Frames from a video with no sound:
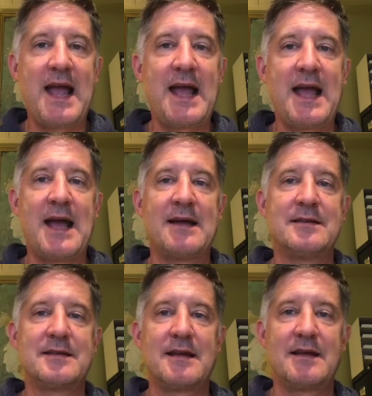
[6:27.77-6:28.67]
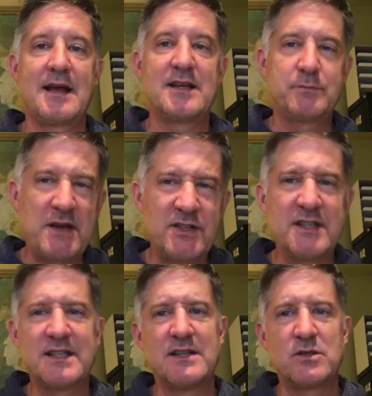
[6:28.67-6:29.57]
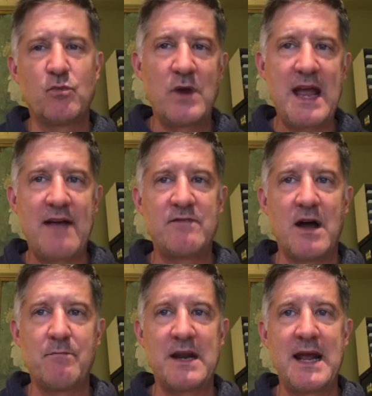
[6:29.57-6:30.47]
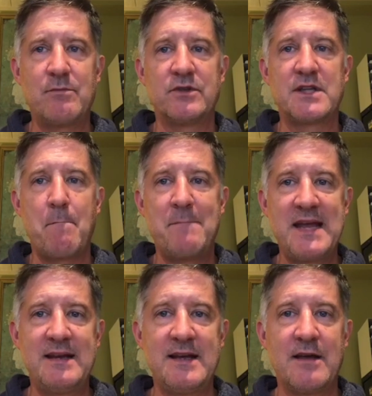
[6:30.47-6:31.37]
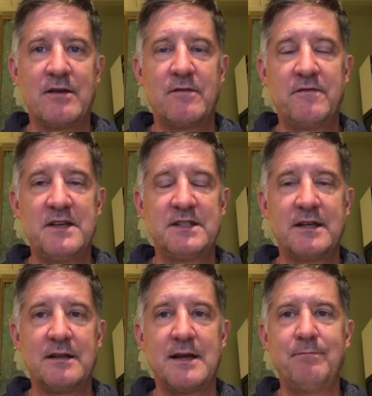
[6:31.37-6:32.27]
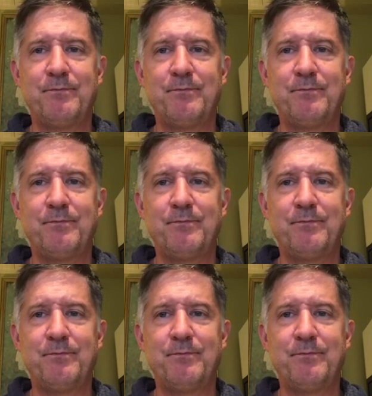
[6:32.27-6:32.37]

And especially since we have not been able to be together physically,